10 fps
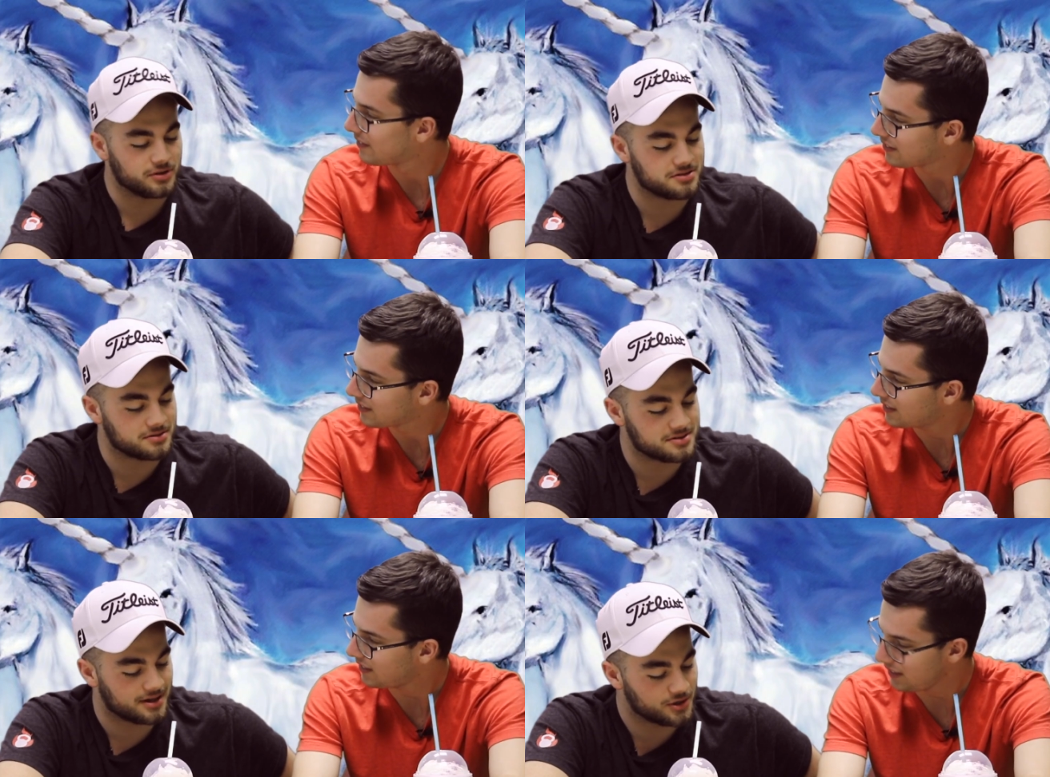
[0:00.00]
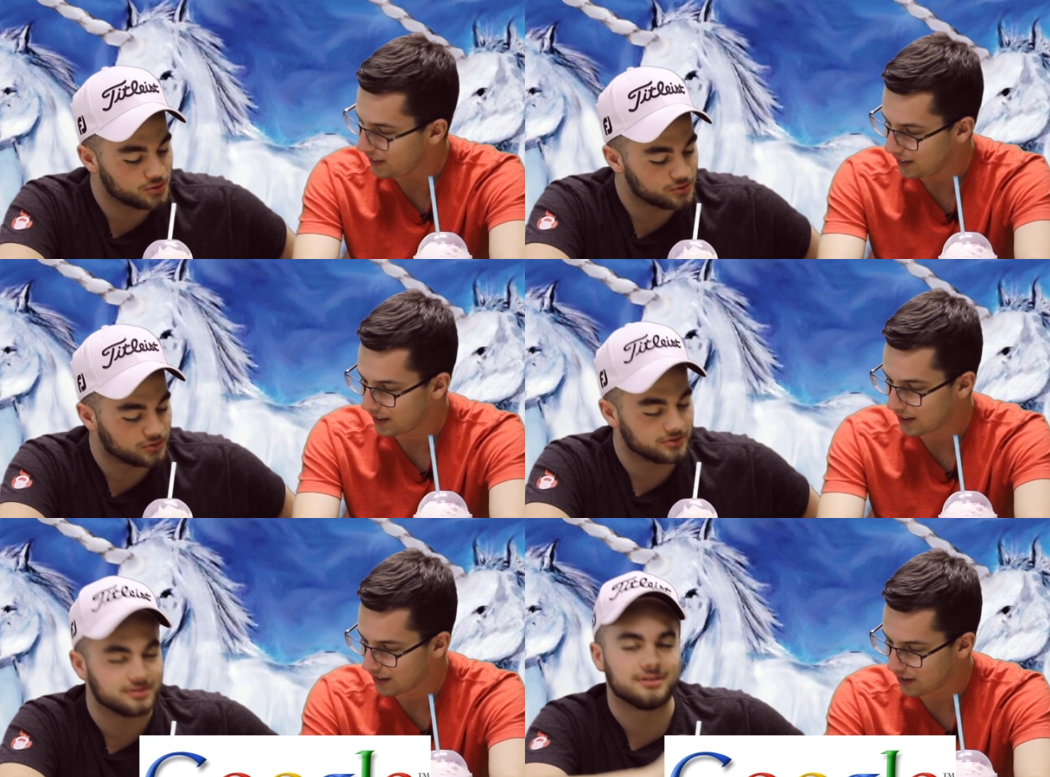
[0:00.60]
Speaker 1: research, I
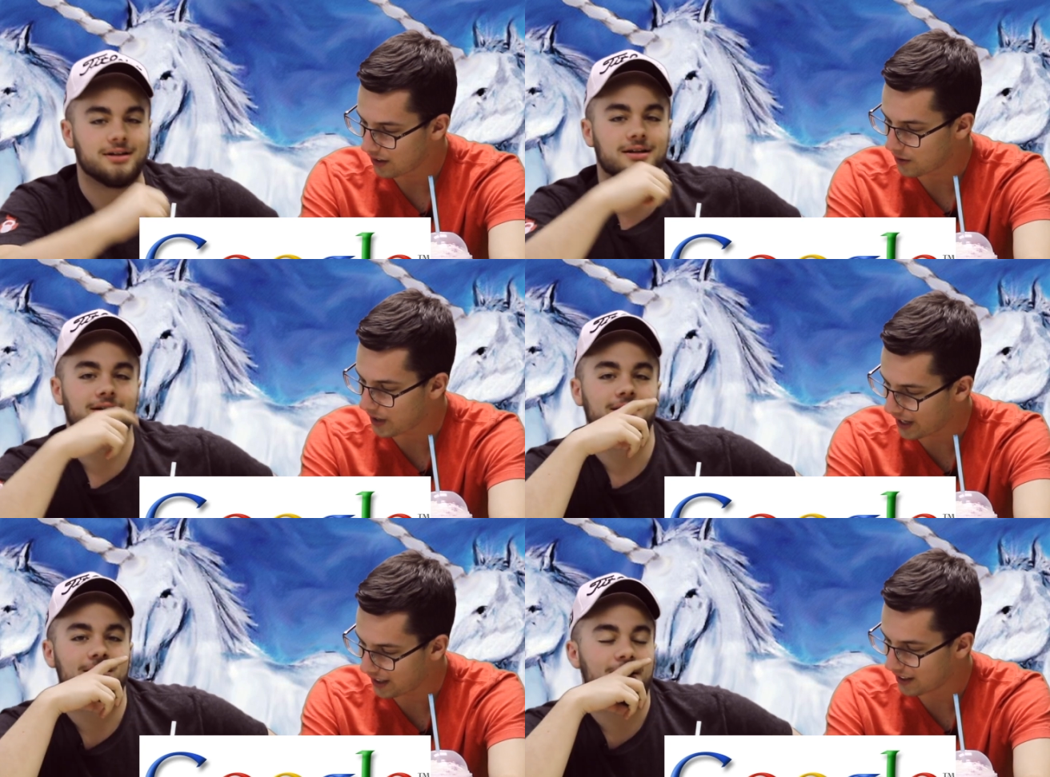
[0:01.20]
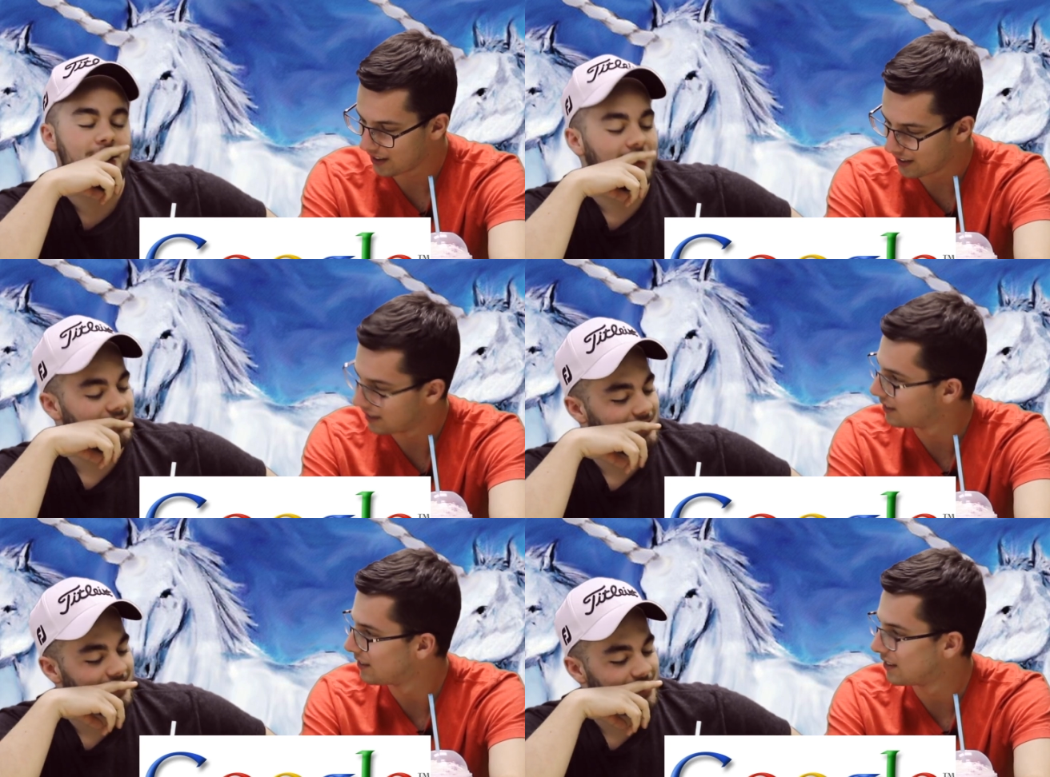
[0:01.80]
Googled. Okay.
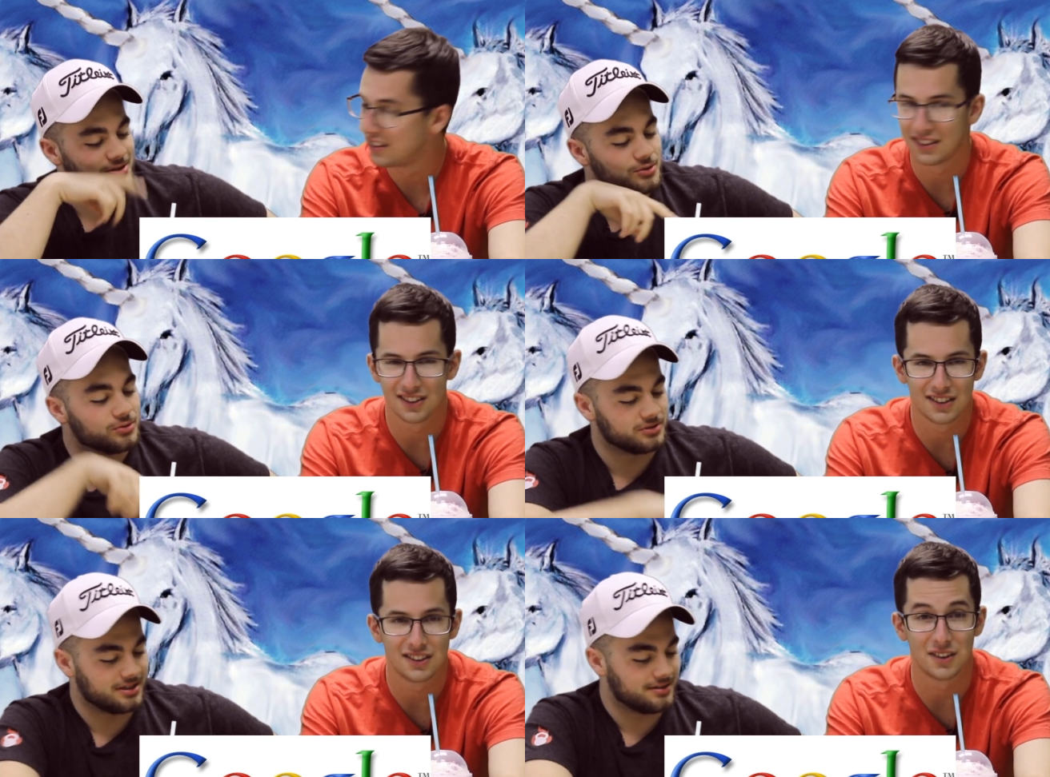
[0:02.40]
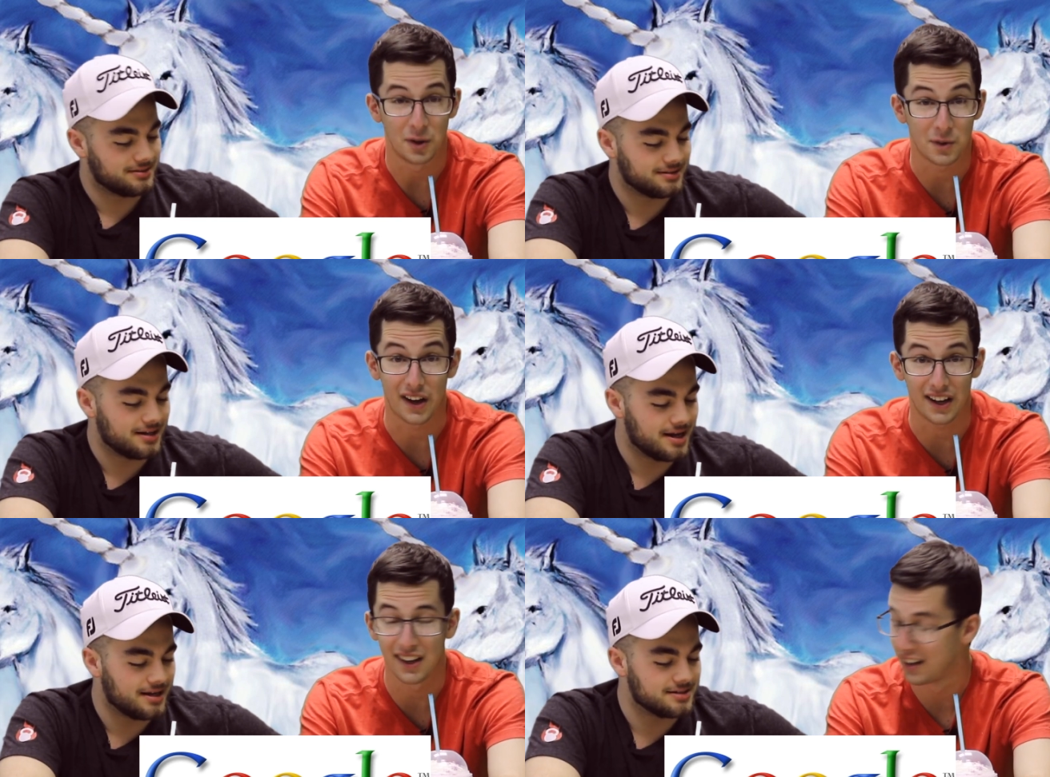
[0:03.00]
The I Googled it,
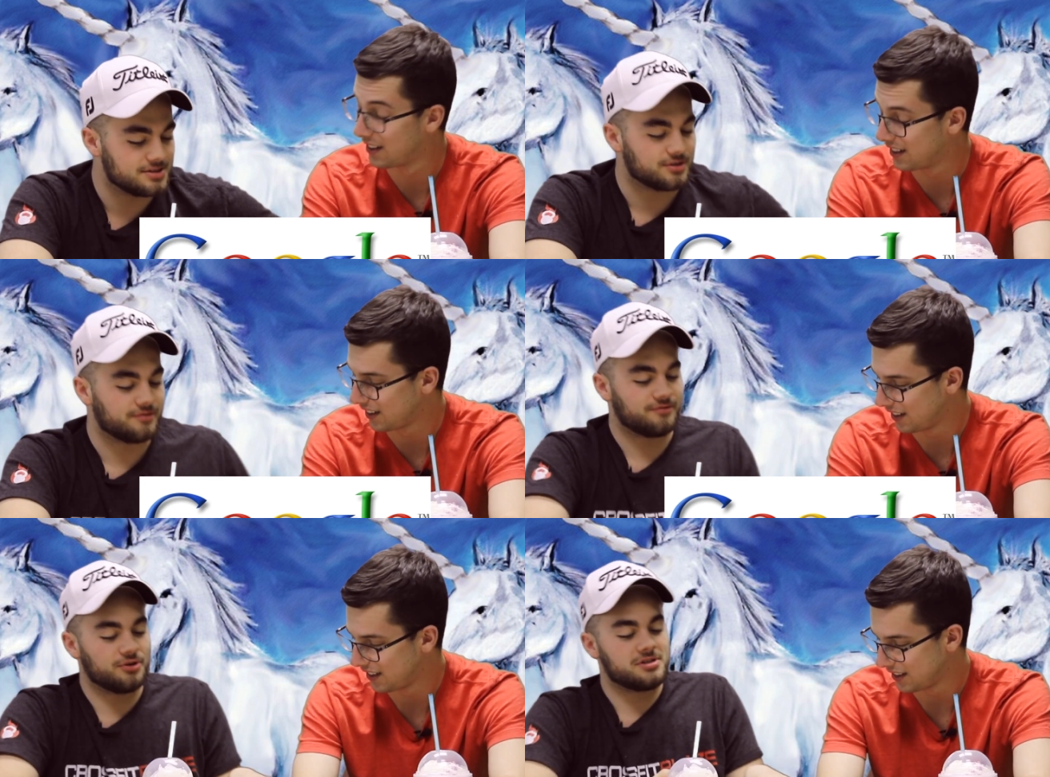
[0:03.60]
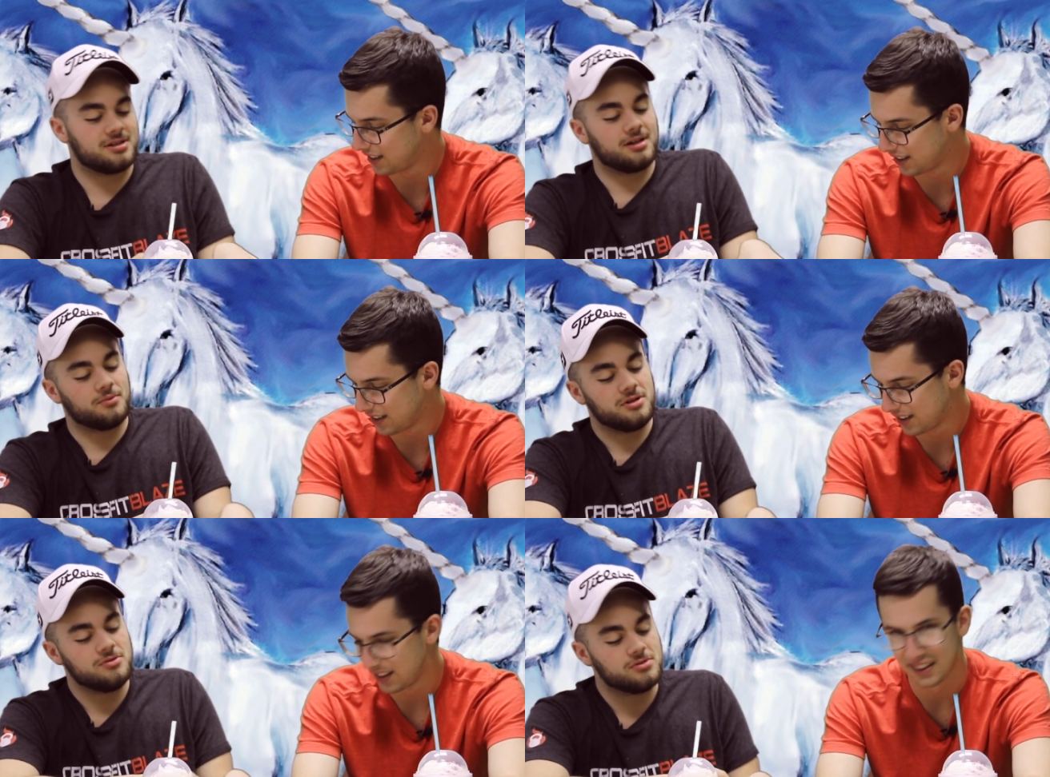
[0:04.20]
Good. and the first thing
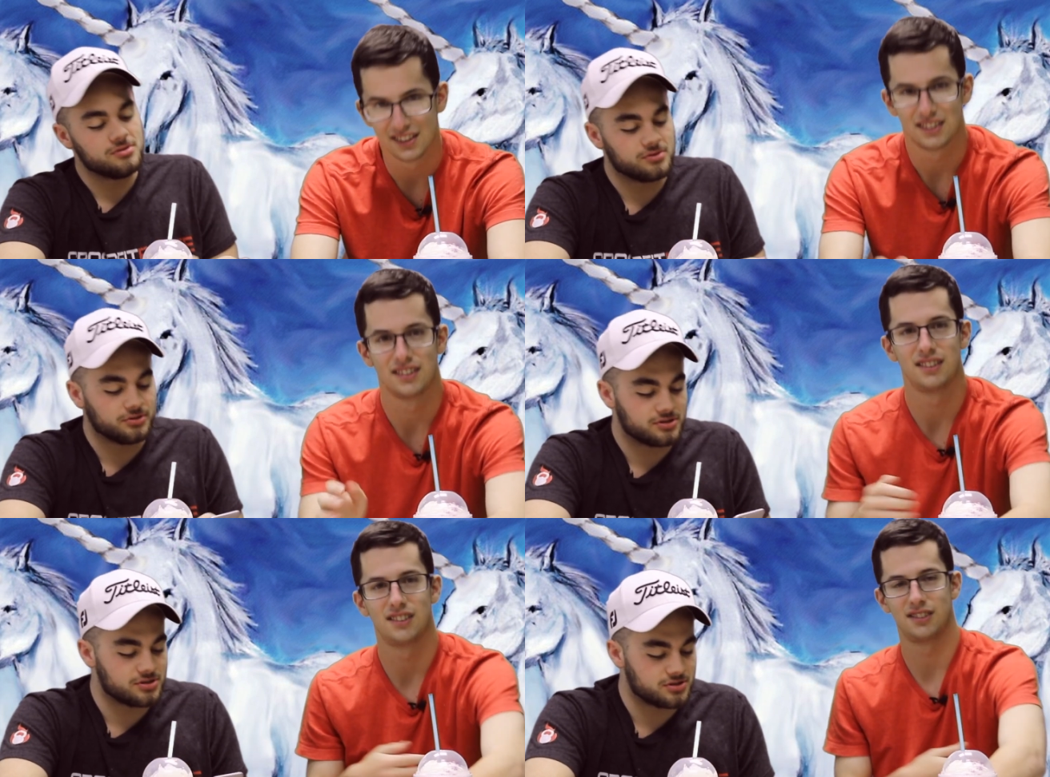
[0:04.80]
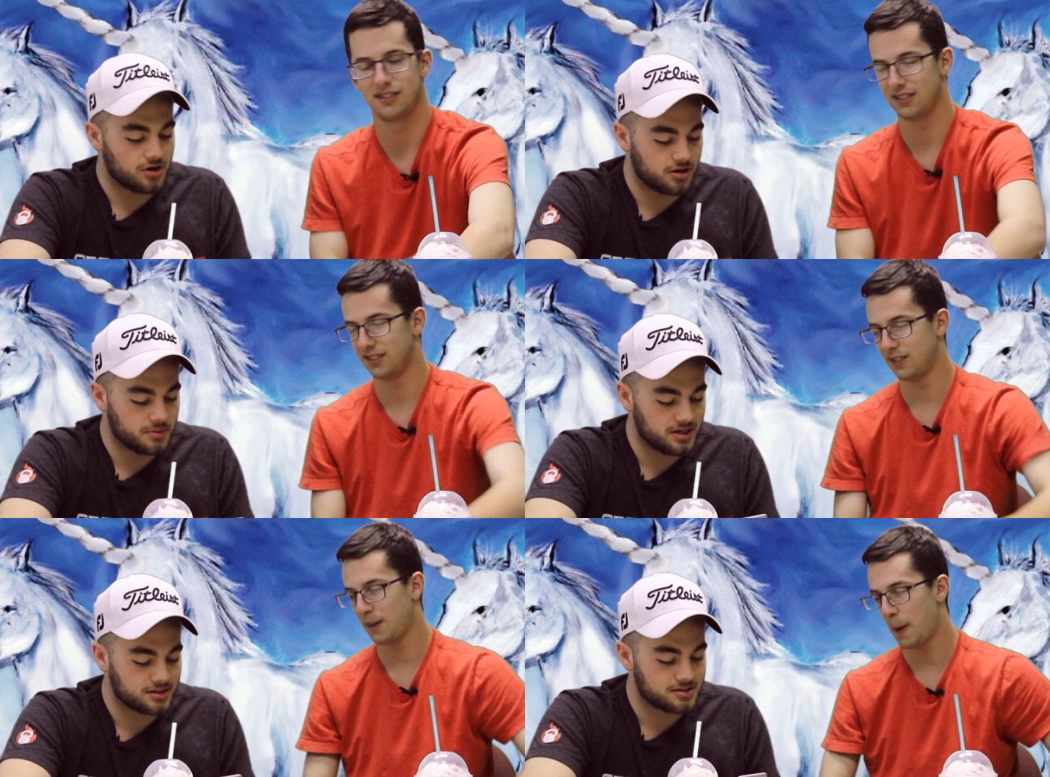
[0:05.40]
when you Google
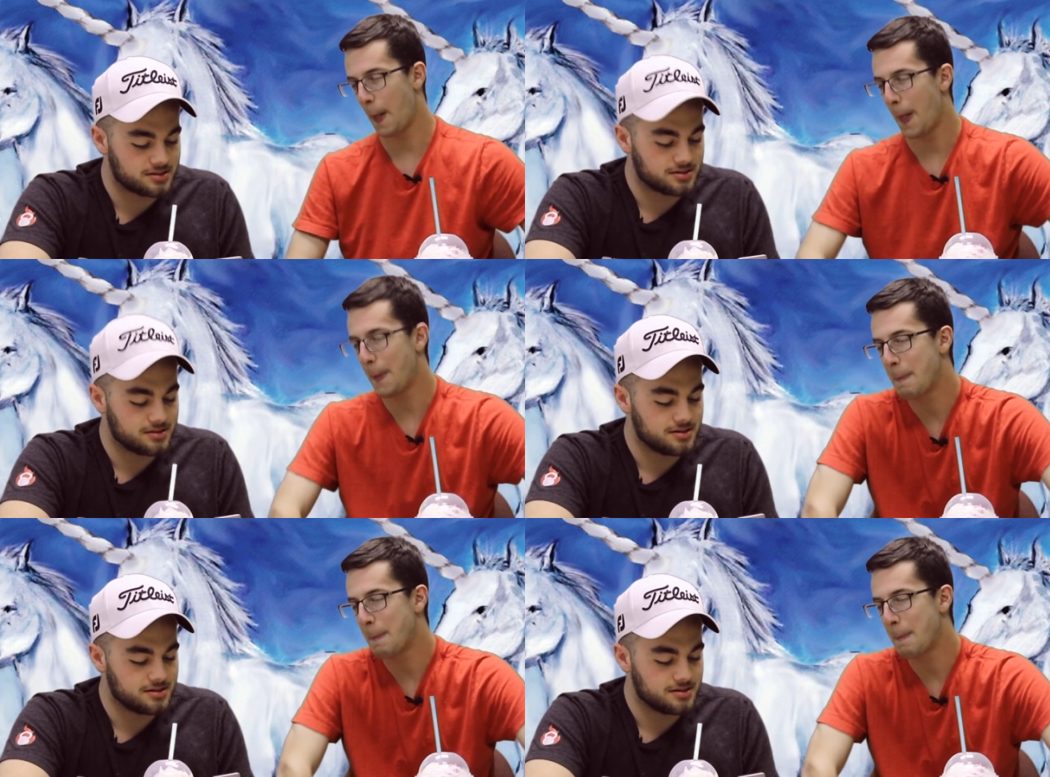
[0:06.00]
Starbucks